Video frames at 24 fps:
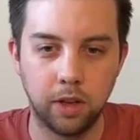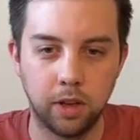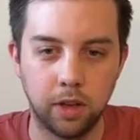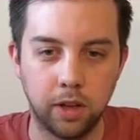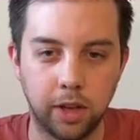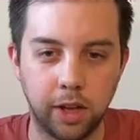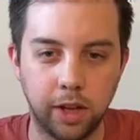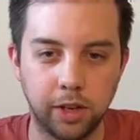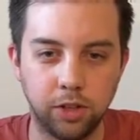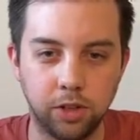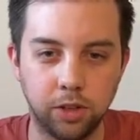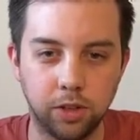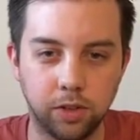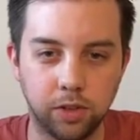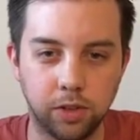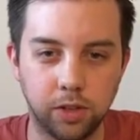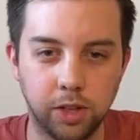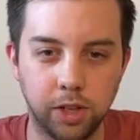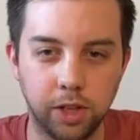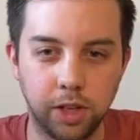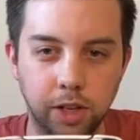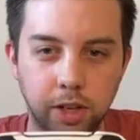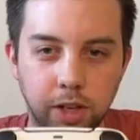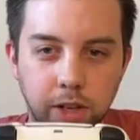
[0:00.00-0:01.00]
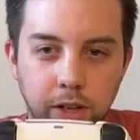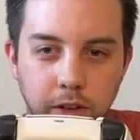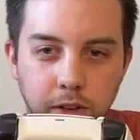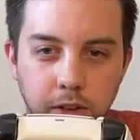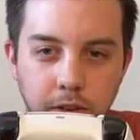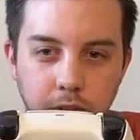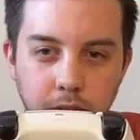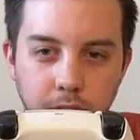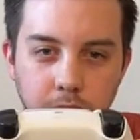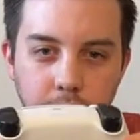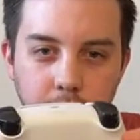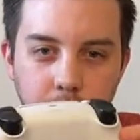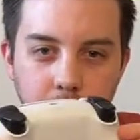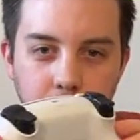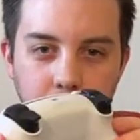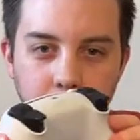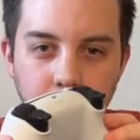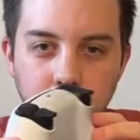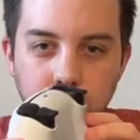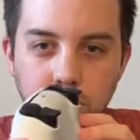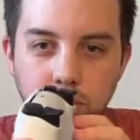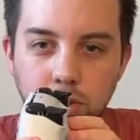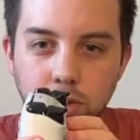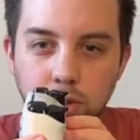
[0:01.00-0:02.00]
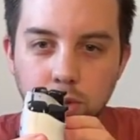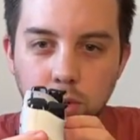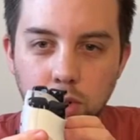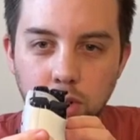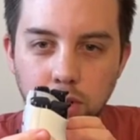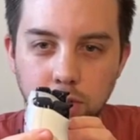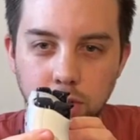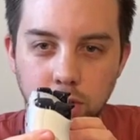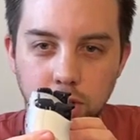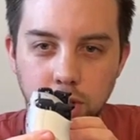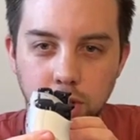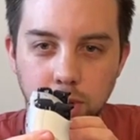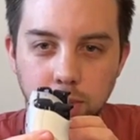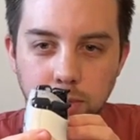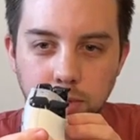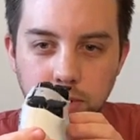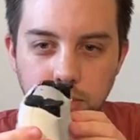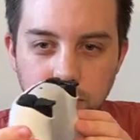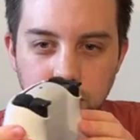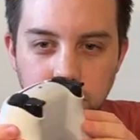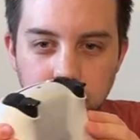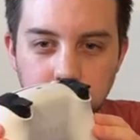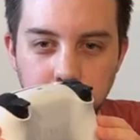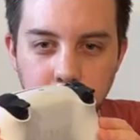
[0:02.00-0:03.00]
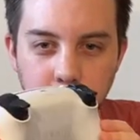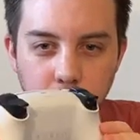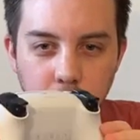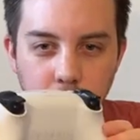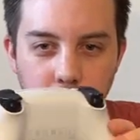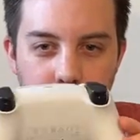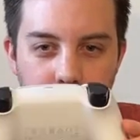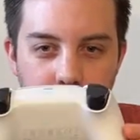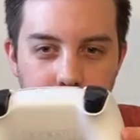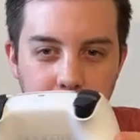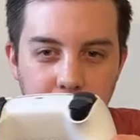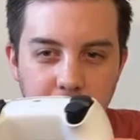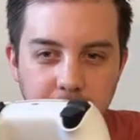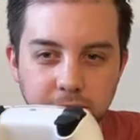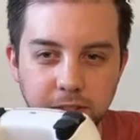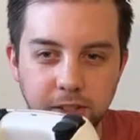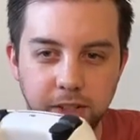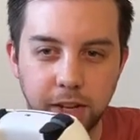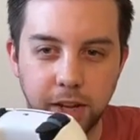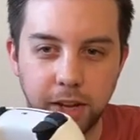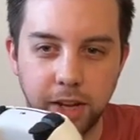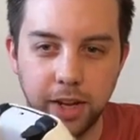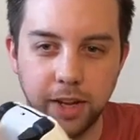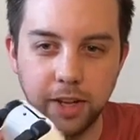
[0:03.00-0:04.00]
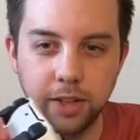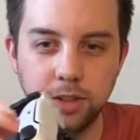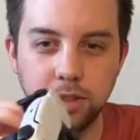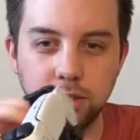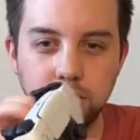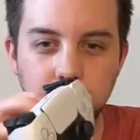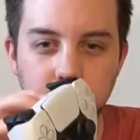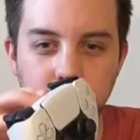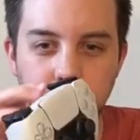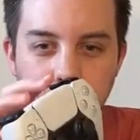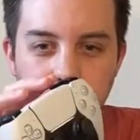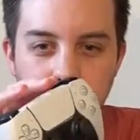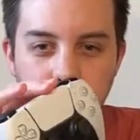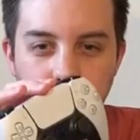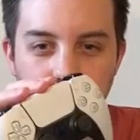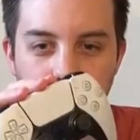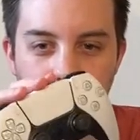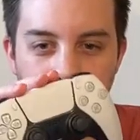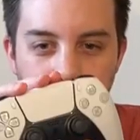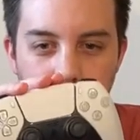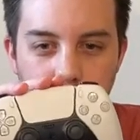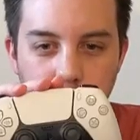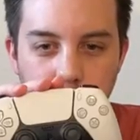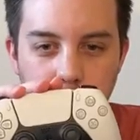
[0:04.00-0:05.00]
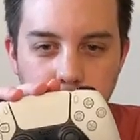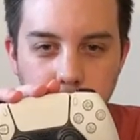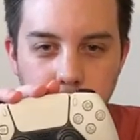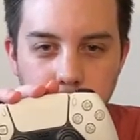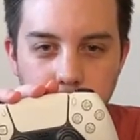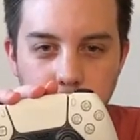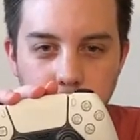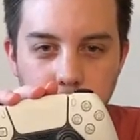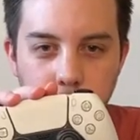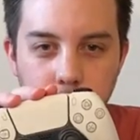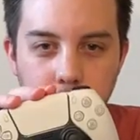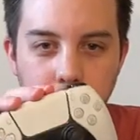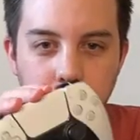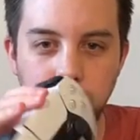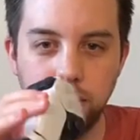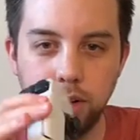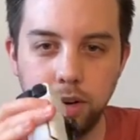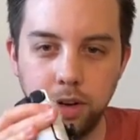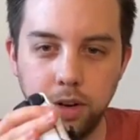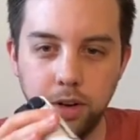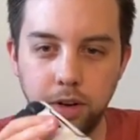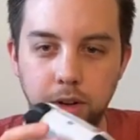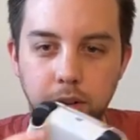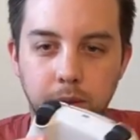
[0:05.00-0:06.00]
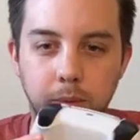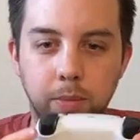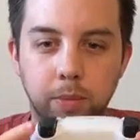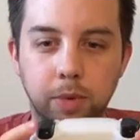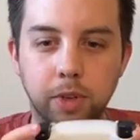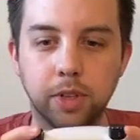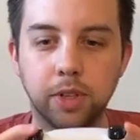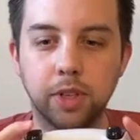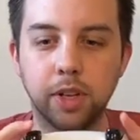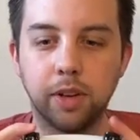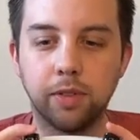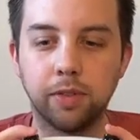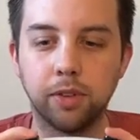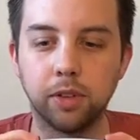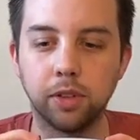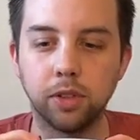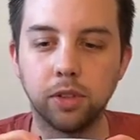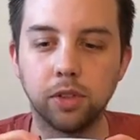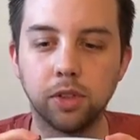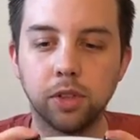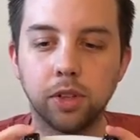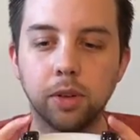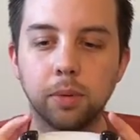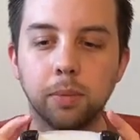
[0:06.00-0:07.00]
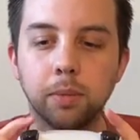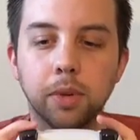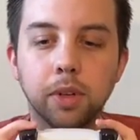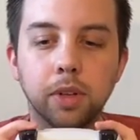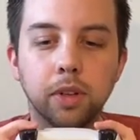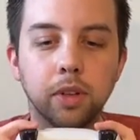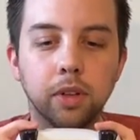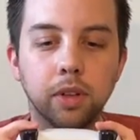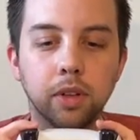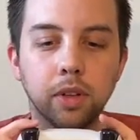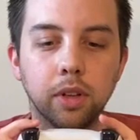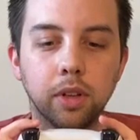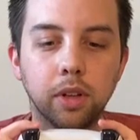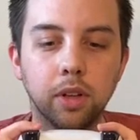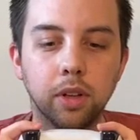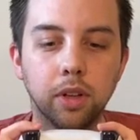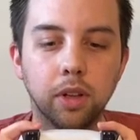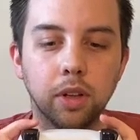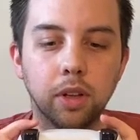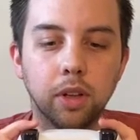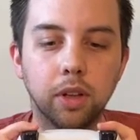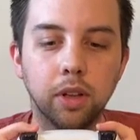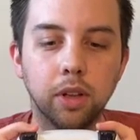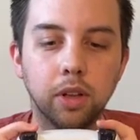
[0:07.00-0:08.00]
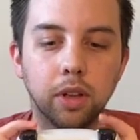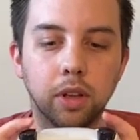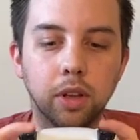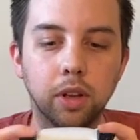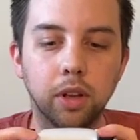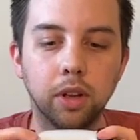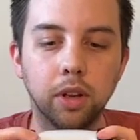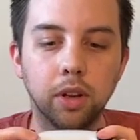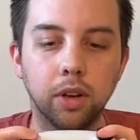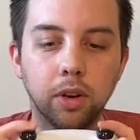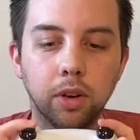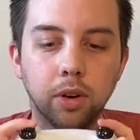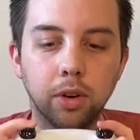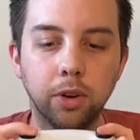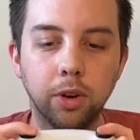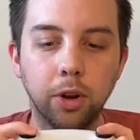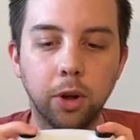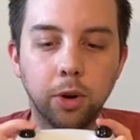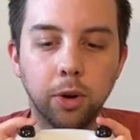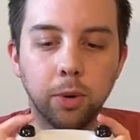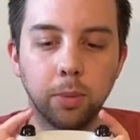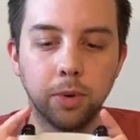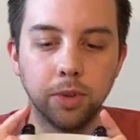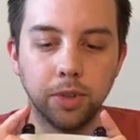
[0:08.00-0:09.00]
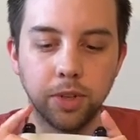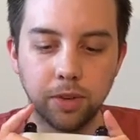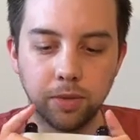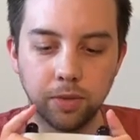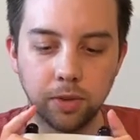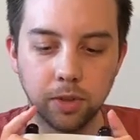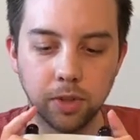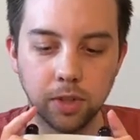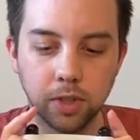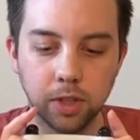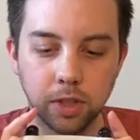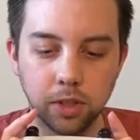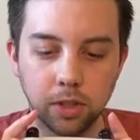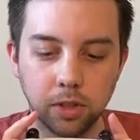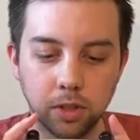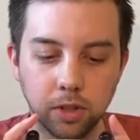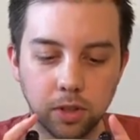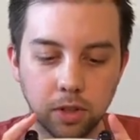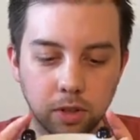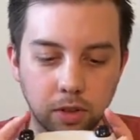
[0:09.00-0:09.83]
As you can see, sort of a similar shape and size to the DualShock 4, but definitely some notable differences,